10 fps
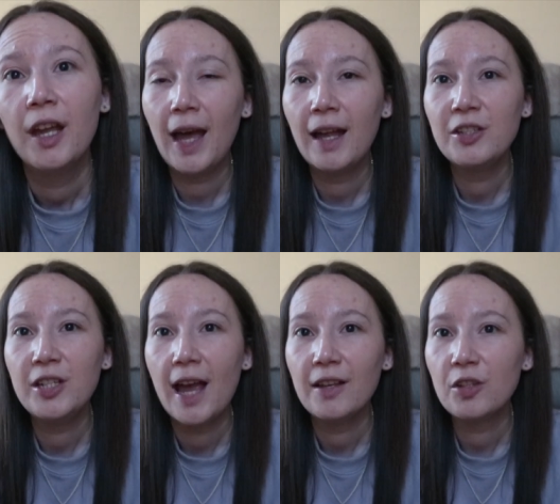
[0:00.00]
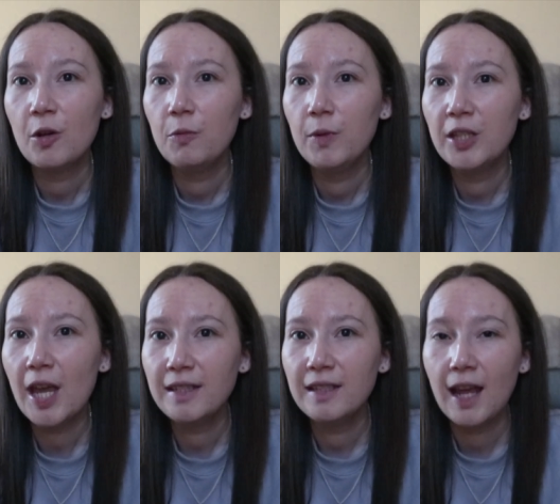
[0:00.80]
And yeah, so we
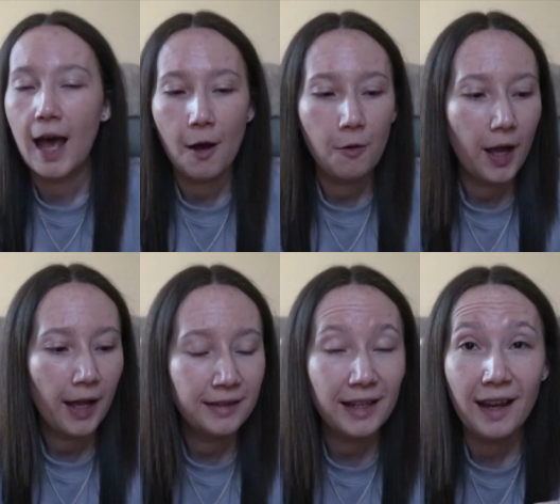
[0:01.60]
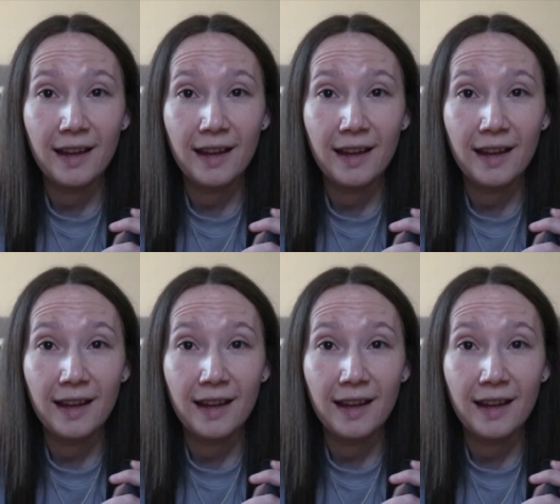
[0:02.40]
tested it out and